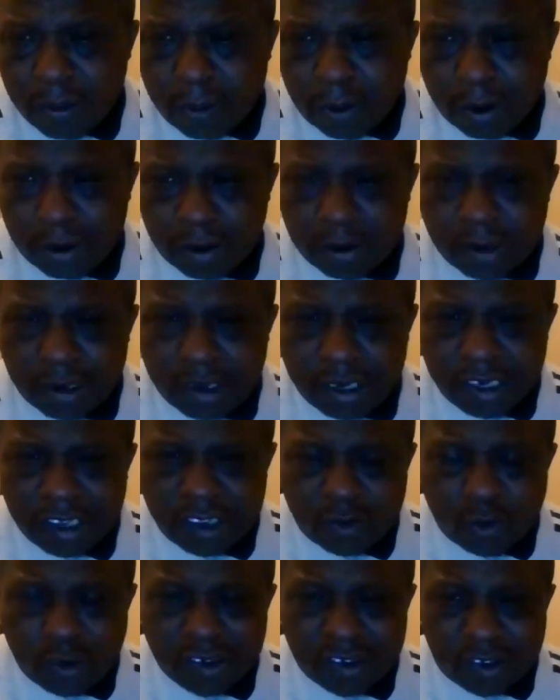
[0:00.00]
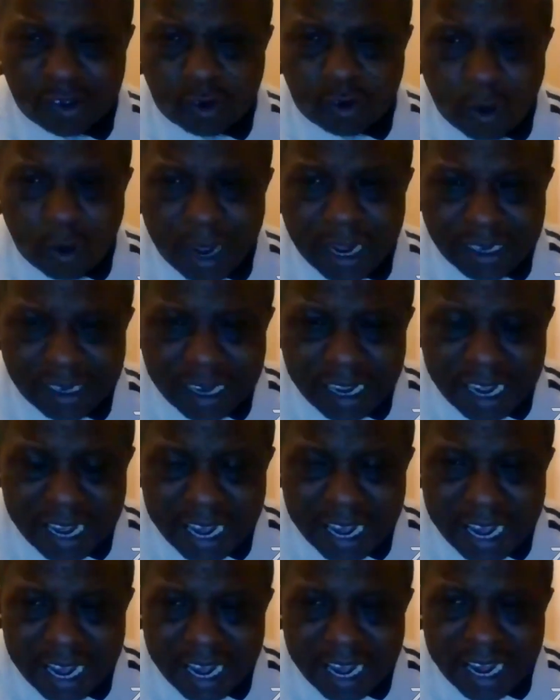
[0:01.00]
but this was quite
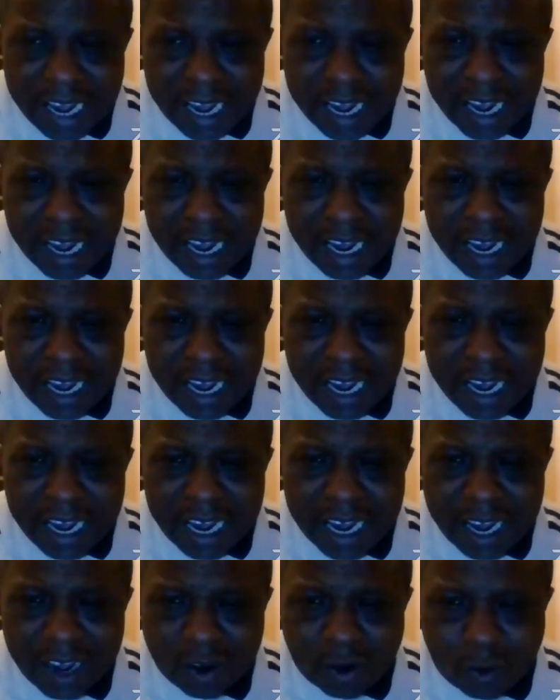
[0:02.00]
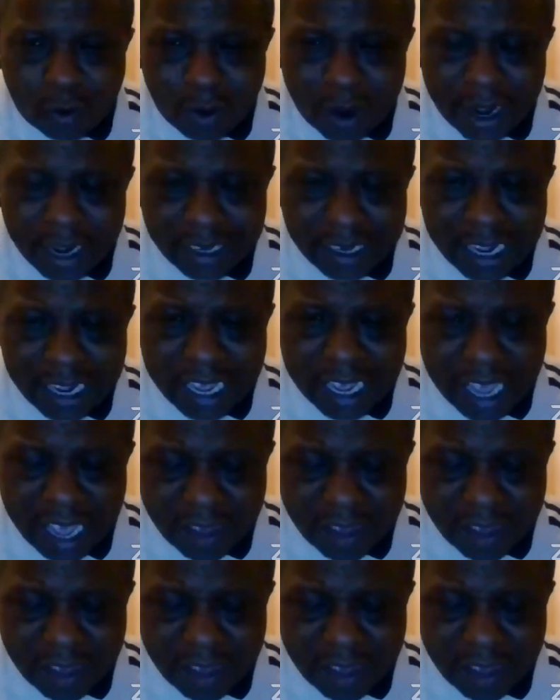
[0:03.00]
a